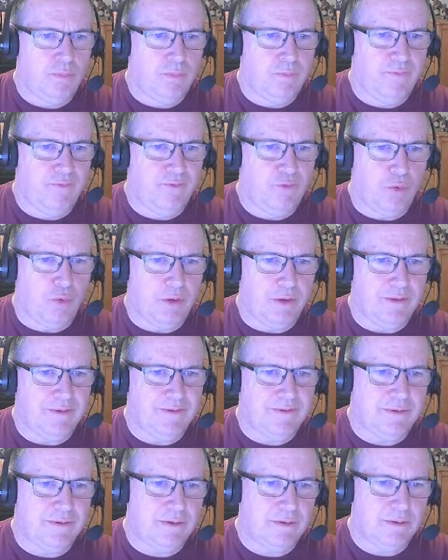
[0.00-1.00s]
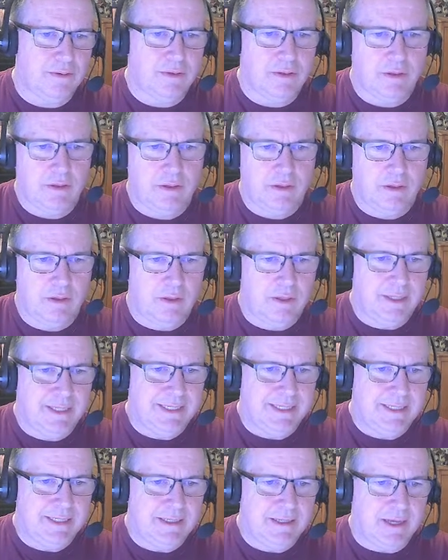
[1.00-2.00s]
Forest.
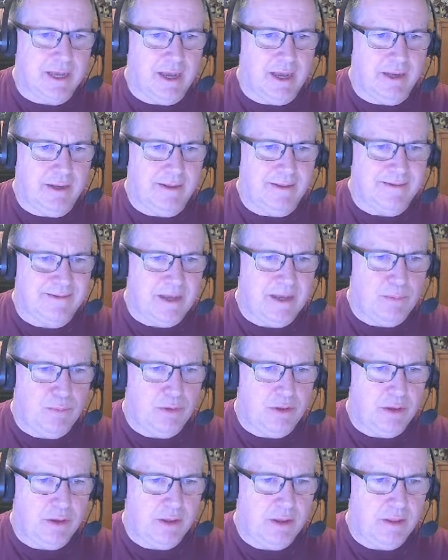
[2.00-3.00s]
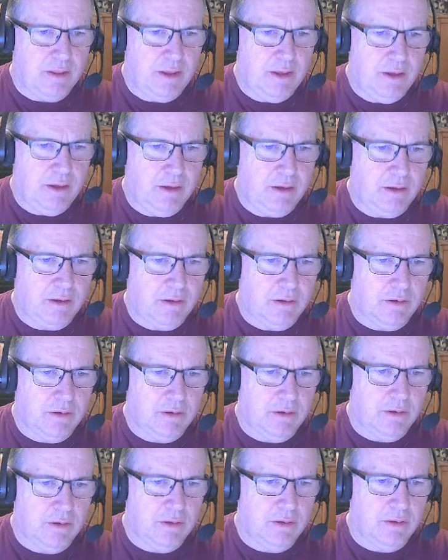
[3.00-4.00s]
Kind of the same thing, I think.
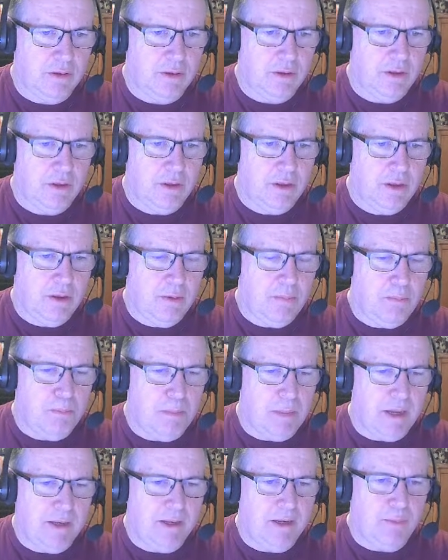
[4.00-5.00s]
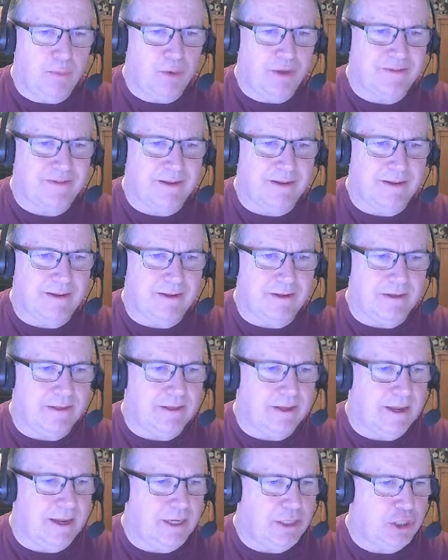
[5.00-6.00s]
Mending and
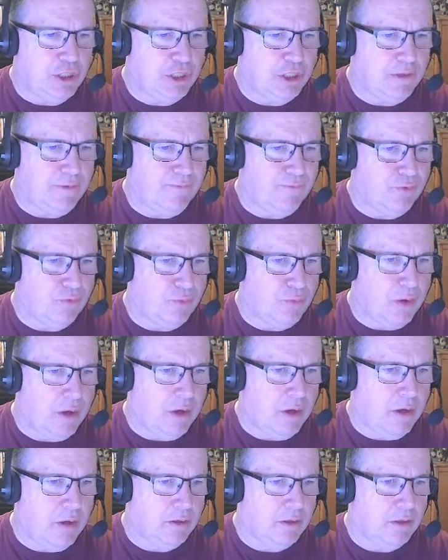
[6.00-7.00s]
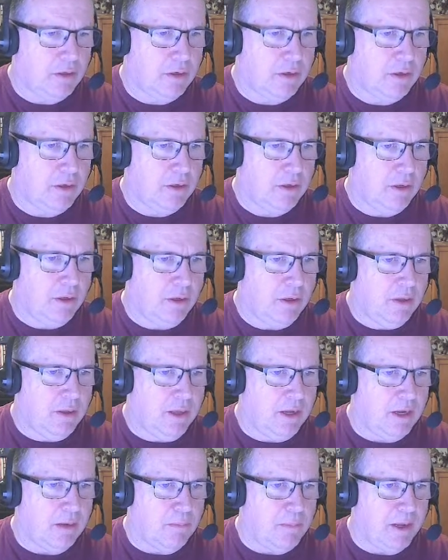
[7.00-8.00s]
prestidigitation for rock.
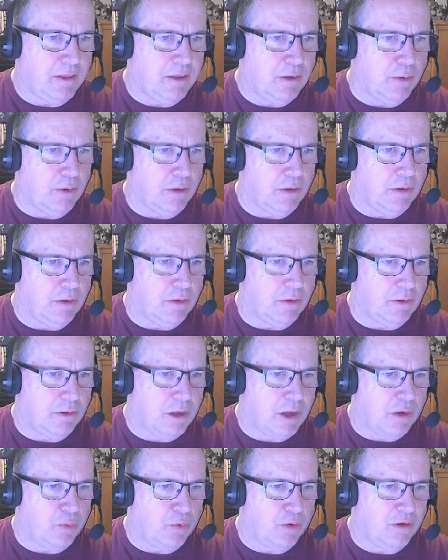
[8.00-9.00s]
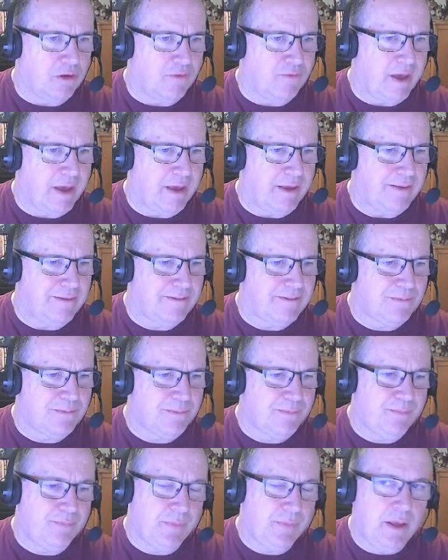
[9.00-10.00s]
They can make their little clockwork device.
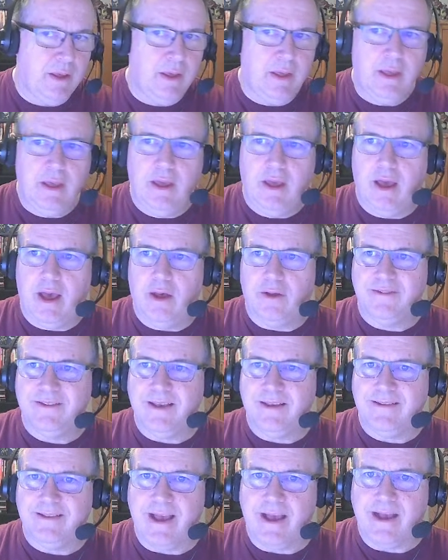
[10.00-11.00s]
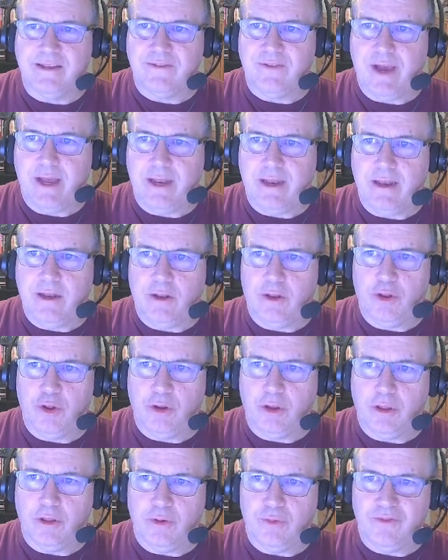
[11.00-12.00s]
I'll say satisfied. I didn't
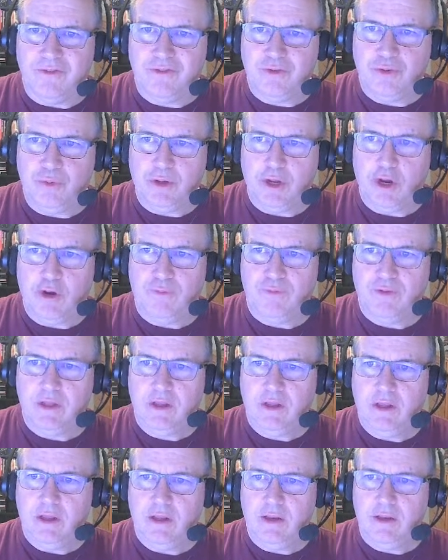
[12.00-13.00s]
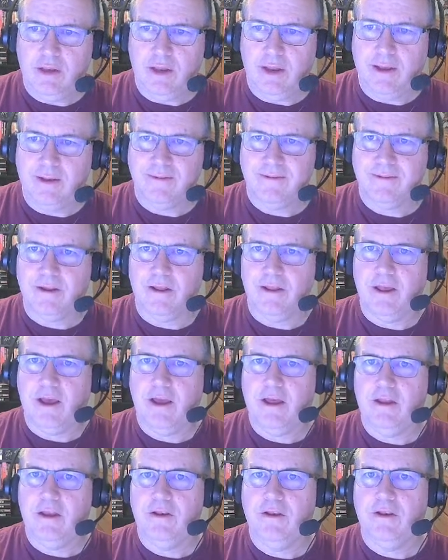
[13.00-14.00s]
look at those too carefully. Next on that.